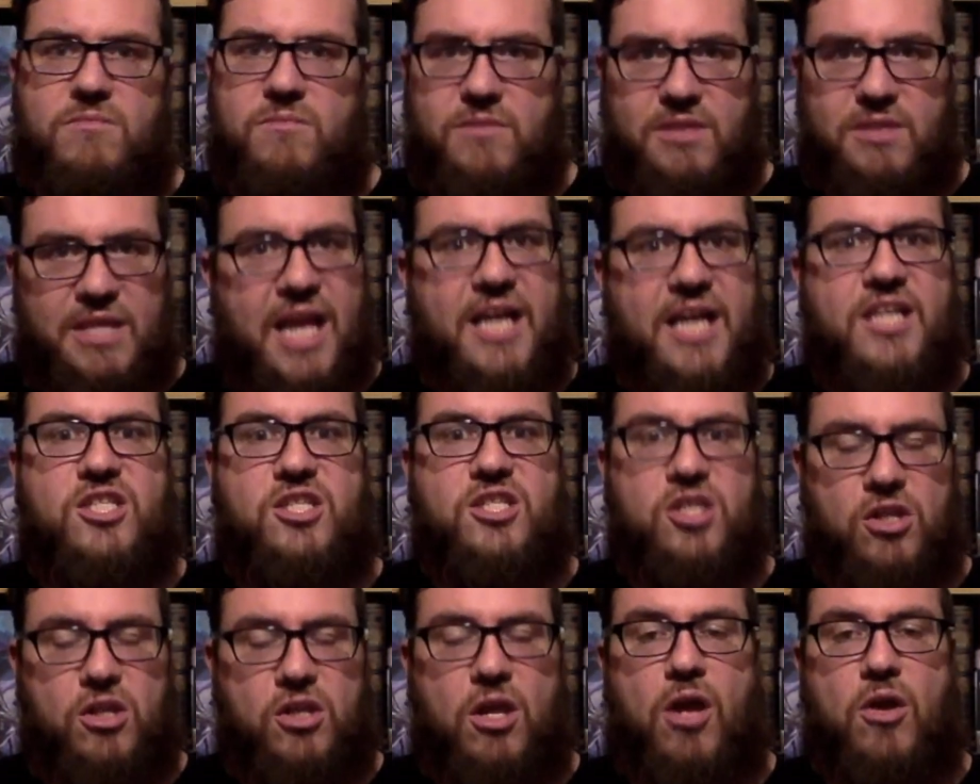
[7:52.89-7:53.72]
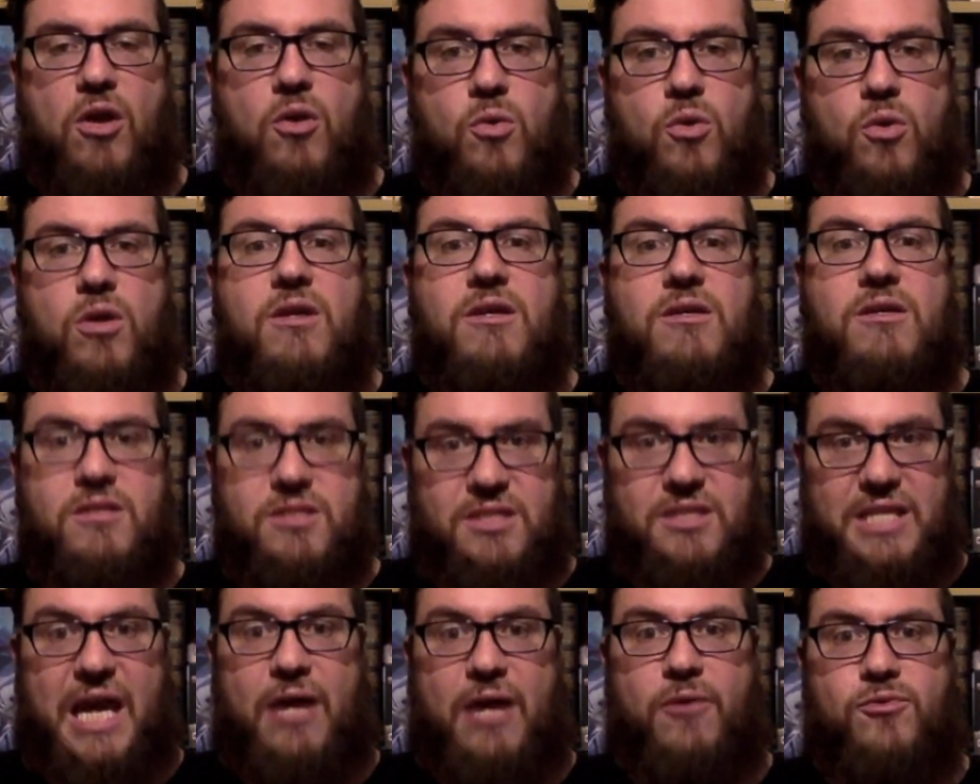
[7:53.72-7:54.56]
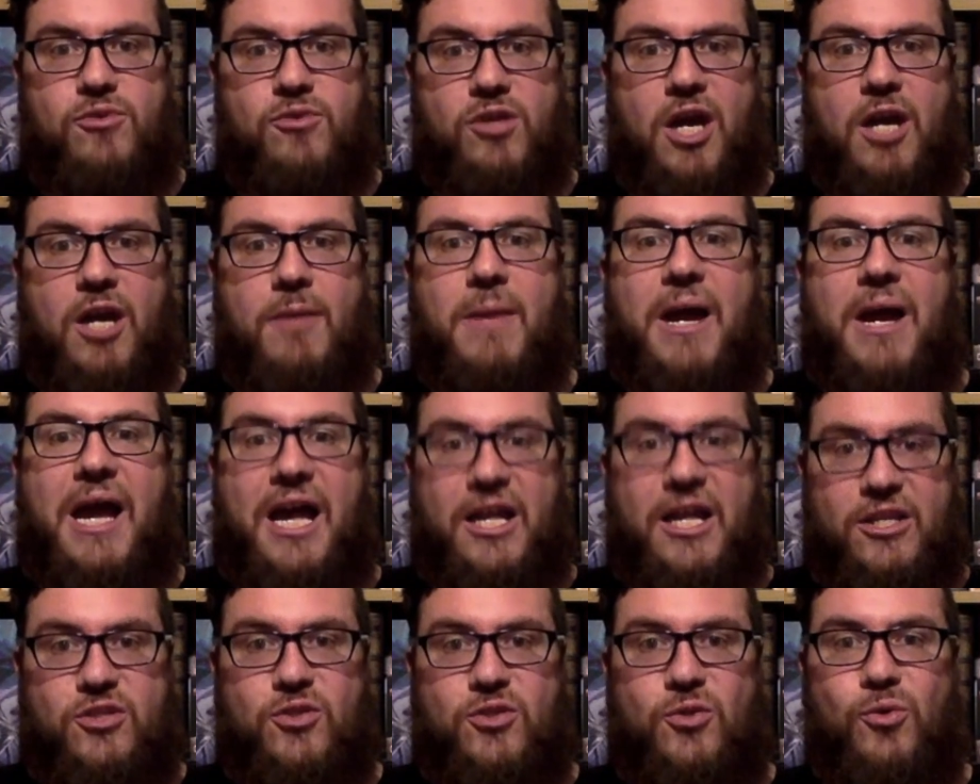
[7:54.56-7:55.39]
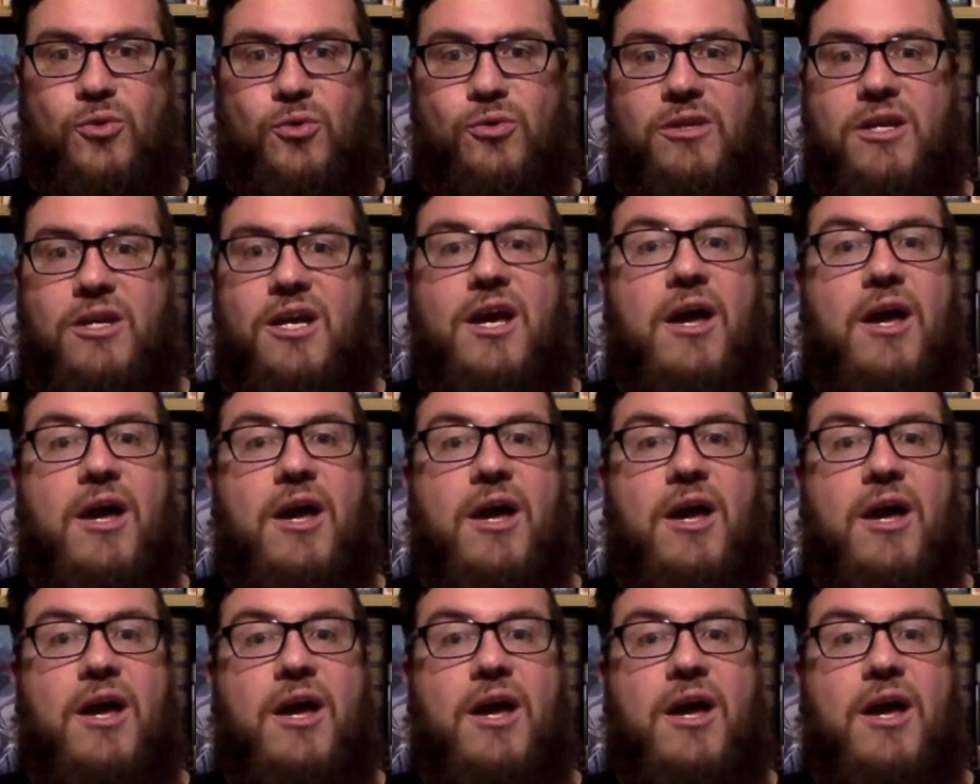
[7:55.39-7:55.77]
next to no downtime at all.